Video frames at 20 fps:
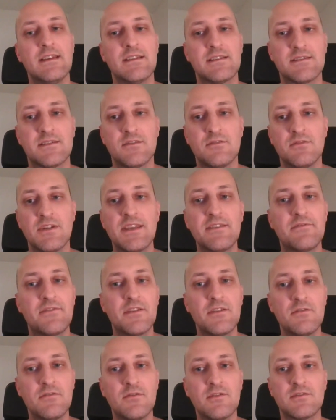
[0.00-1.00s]
So
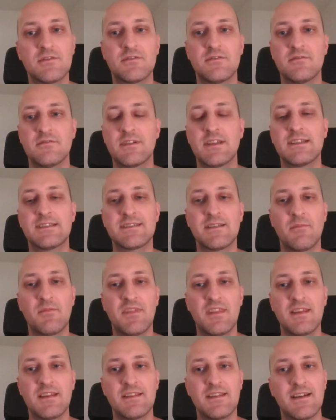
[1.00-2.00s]
if you want to get
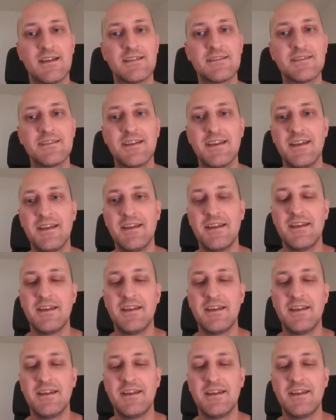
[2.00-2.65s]
something done,